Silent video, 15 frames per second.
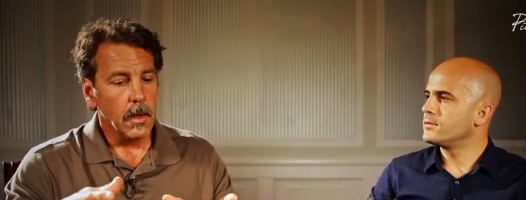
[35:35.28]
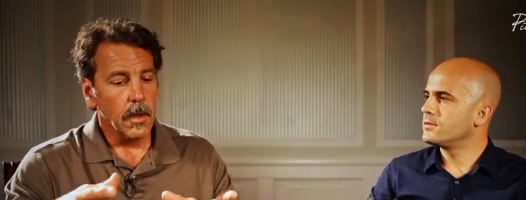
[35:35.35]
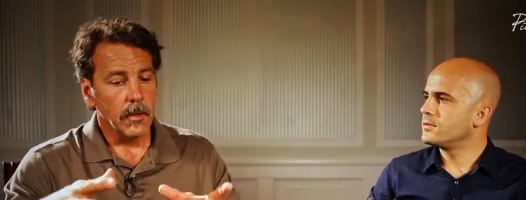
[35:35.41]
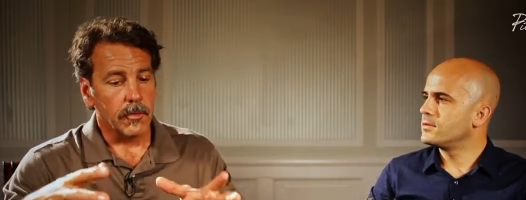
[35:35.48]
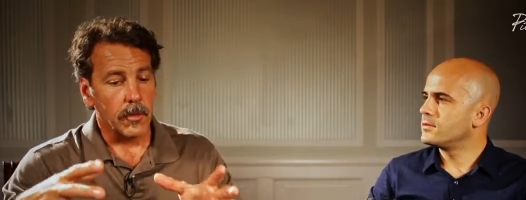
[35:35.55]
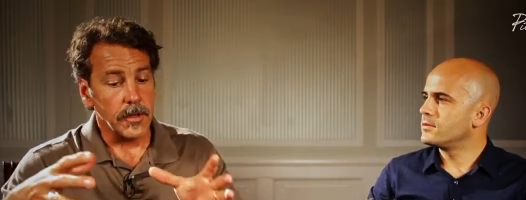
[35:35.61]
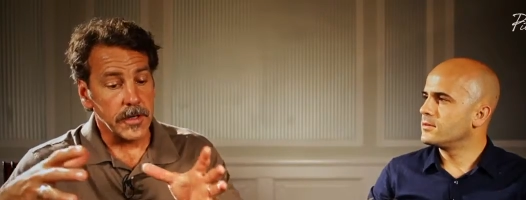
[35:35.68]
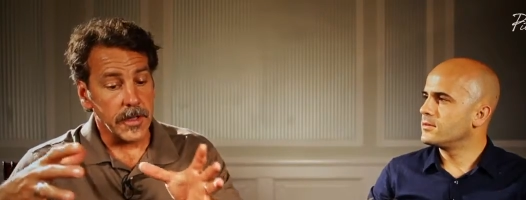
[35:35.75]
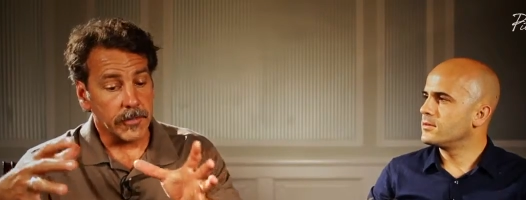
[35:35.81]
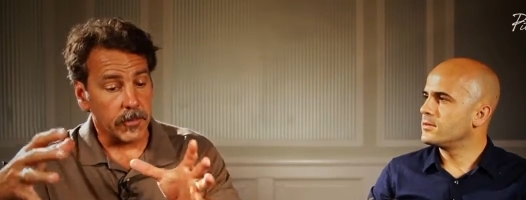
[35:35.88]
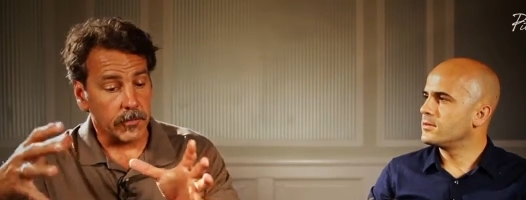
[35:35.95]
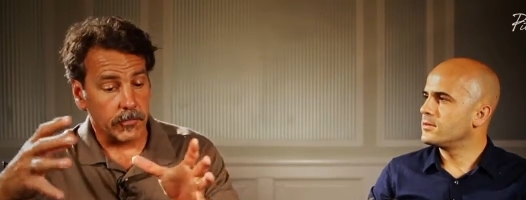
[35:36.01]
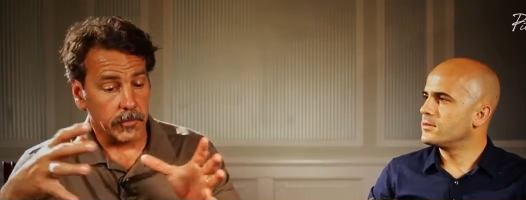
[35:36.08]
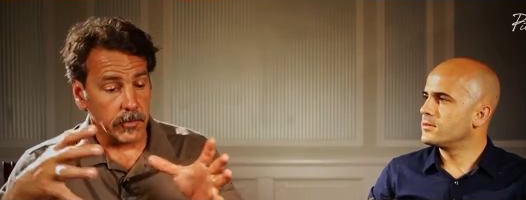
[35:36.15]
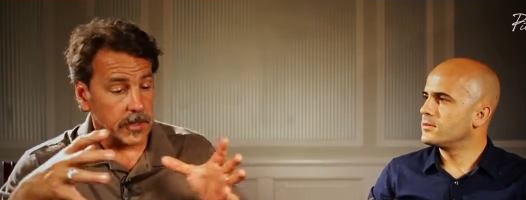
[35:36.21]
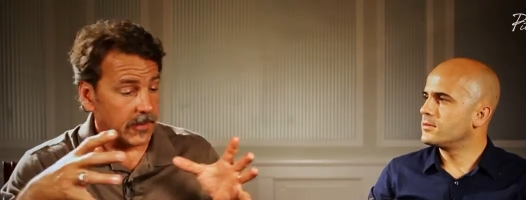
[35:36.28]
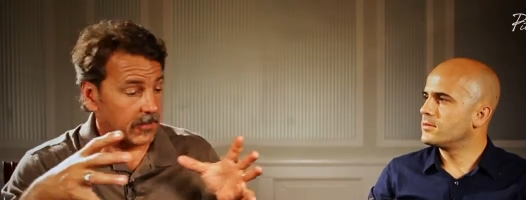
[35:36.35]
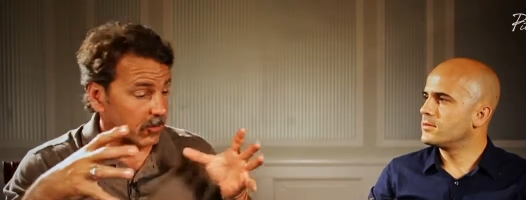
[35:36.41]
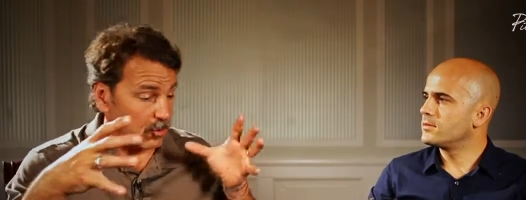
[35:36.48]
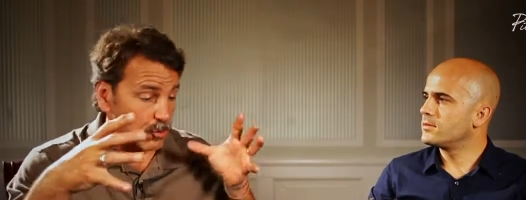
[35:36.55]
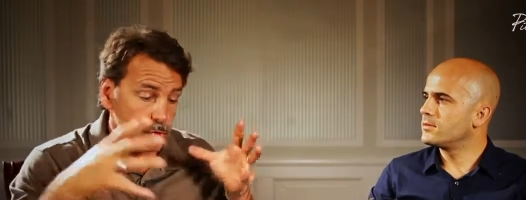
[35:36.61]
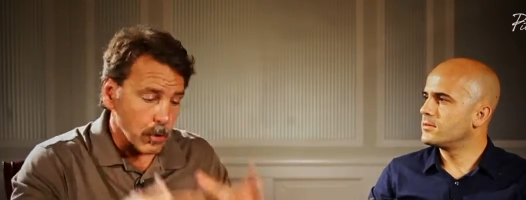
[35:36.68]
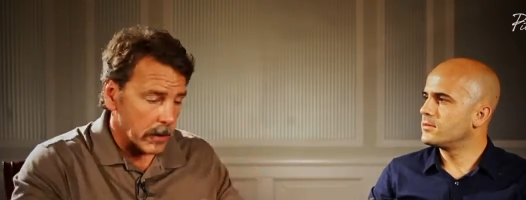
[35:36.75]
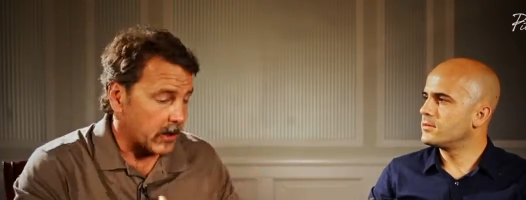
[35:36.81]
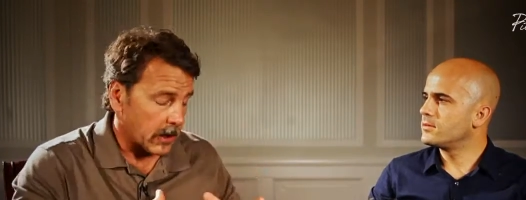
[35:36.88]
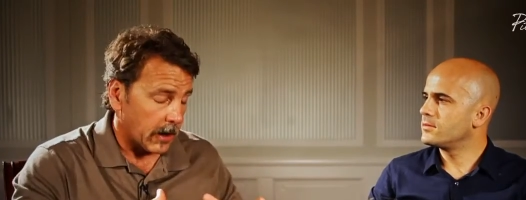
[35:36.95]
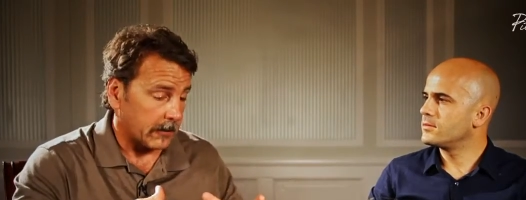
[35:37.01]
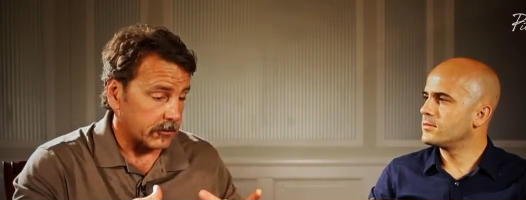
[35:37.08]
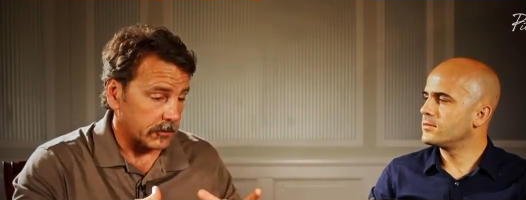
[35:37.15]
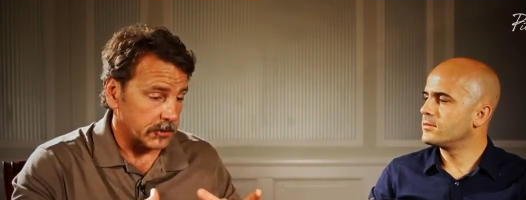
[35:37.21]
Speaker 1: So you get this great
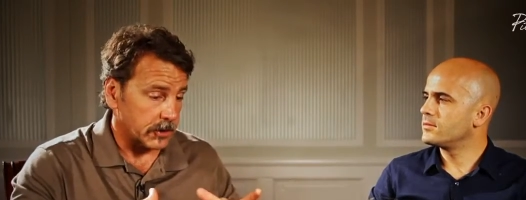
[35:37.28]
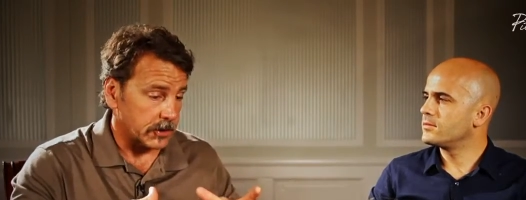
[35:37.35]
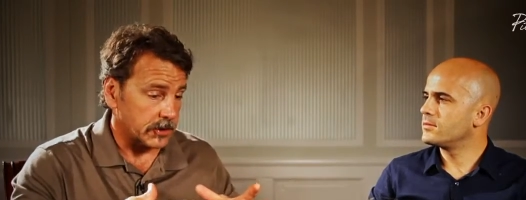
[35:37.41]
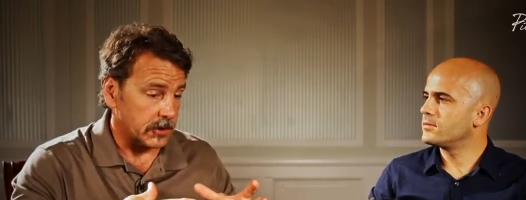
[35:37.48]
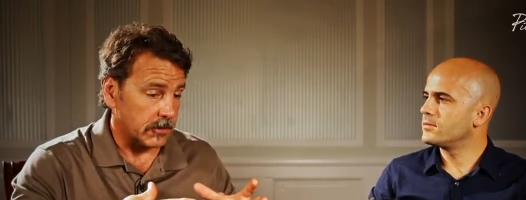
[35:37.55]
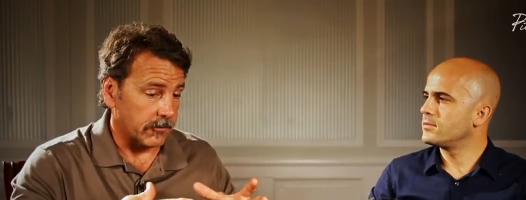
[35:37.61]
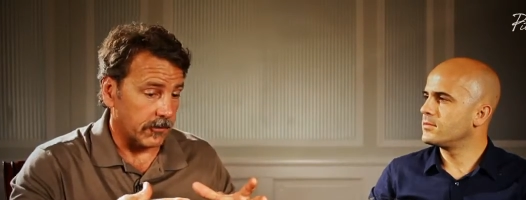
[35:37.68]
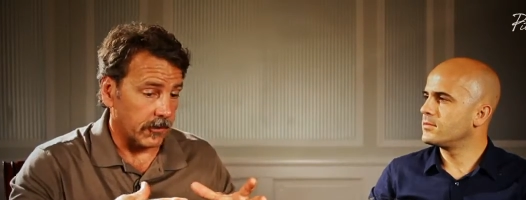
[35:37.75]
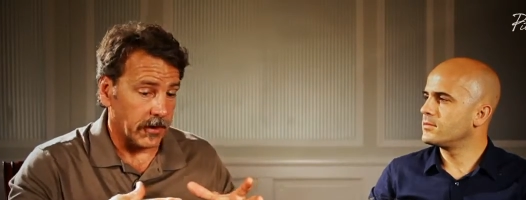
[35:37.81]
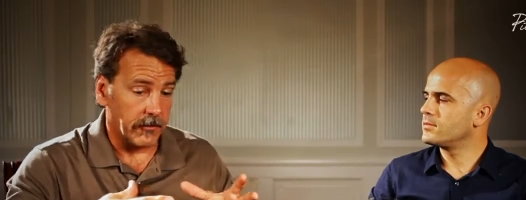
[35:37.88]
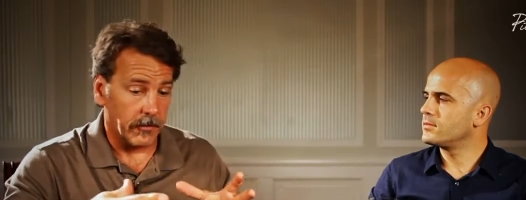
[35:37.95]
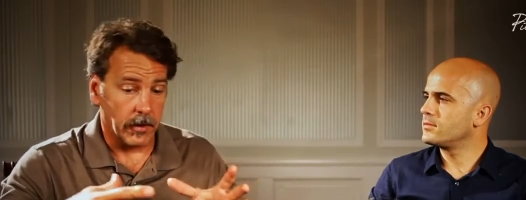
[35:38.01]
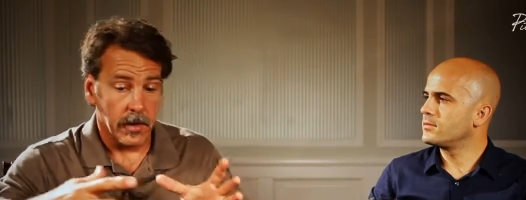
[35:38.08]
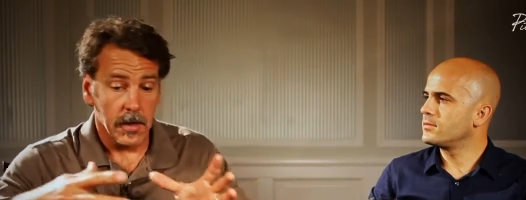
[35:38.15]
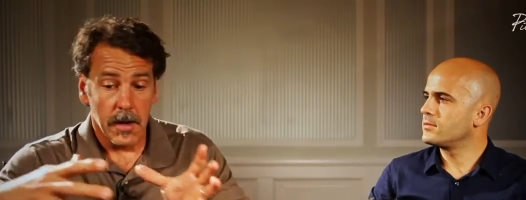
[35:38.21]
concentration of flavor,